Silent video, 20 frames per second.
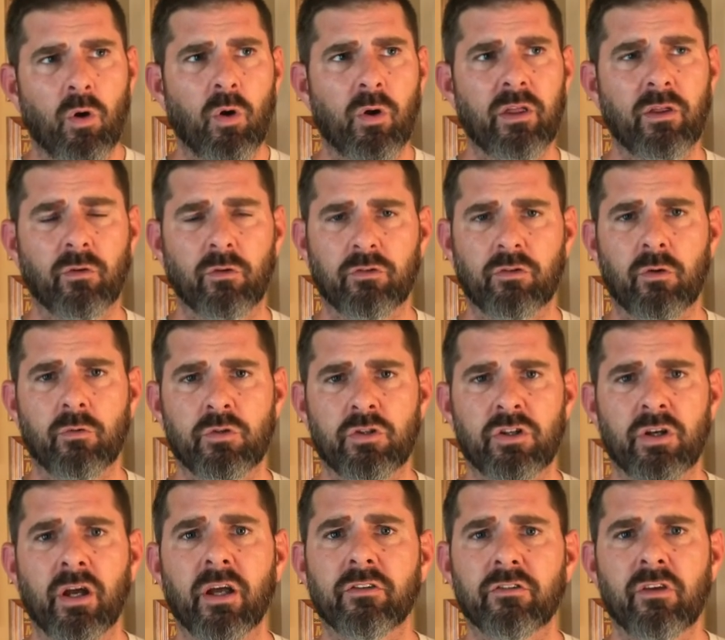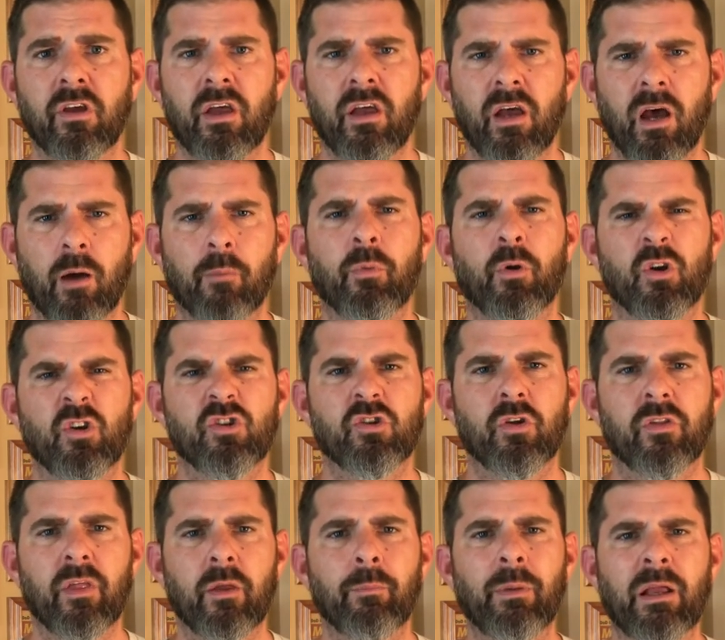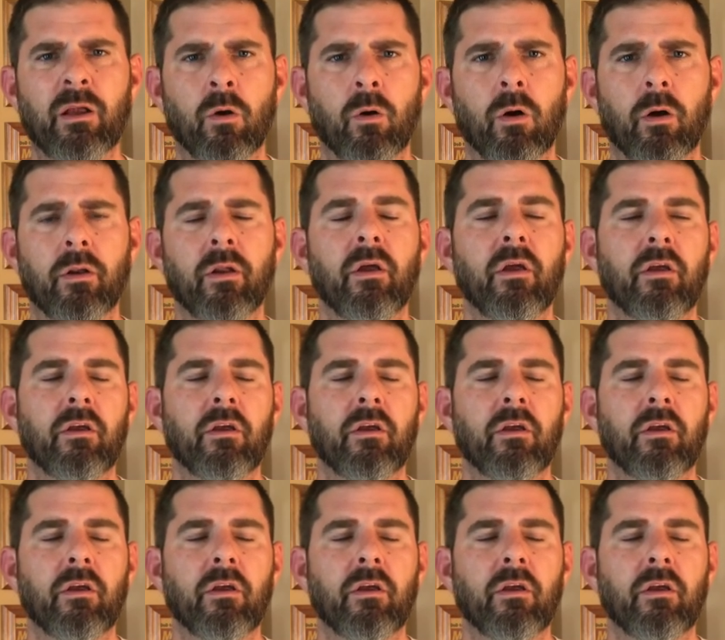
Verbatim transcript: all kill zone shots, I'm pretty sure they'd be gone.